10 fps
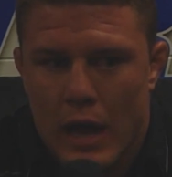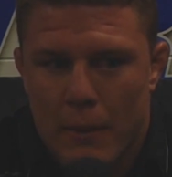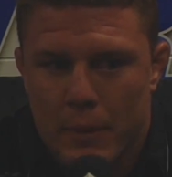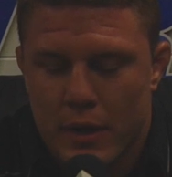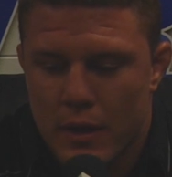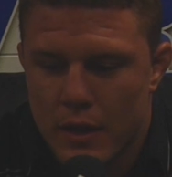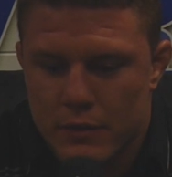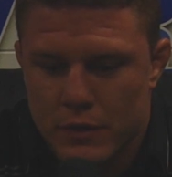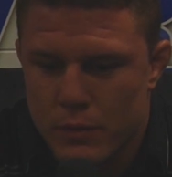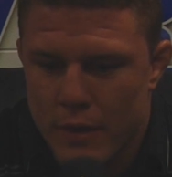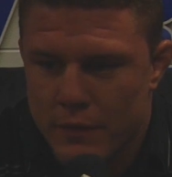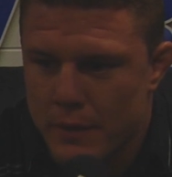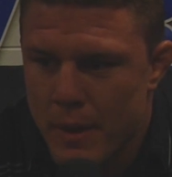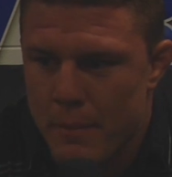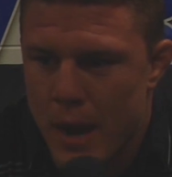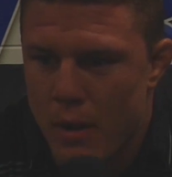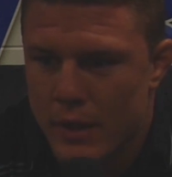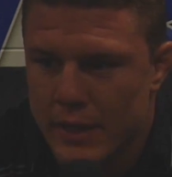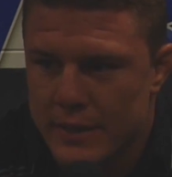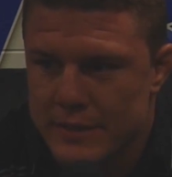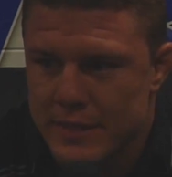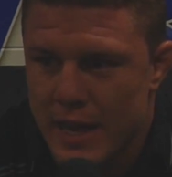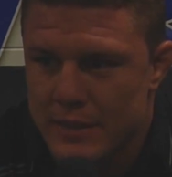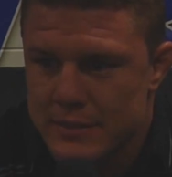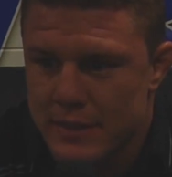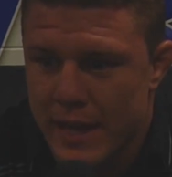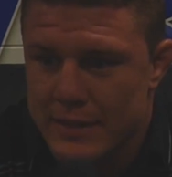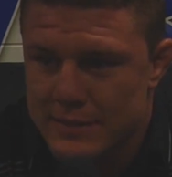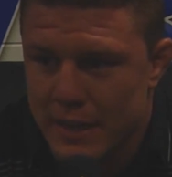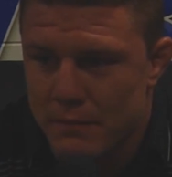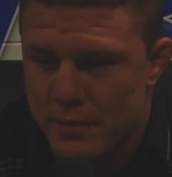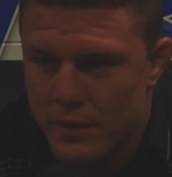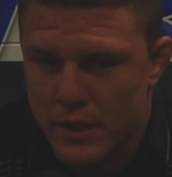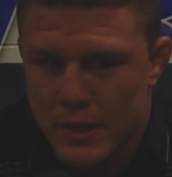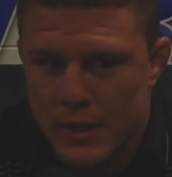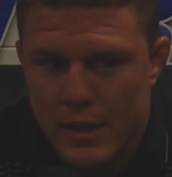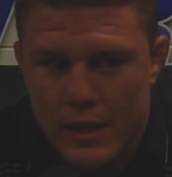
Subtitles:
I'm gonna do everything in my power to get these guys to that same feeling.